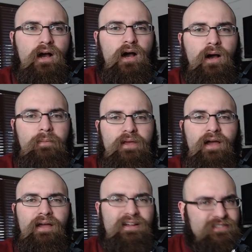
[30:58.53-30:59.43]

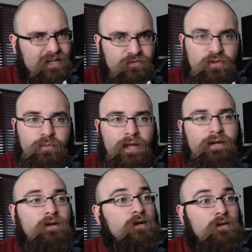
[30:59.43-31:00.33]
I said if he
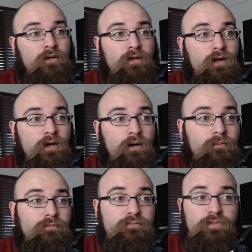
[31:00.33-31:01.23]
played,
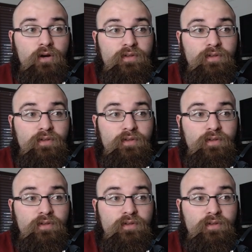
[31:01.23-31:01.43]
you know,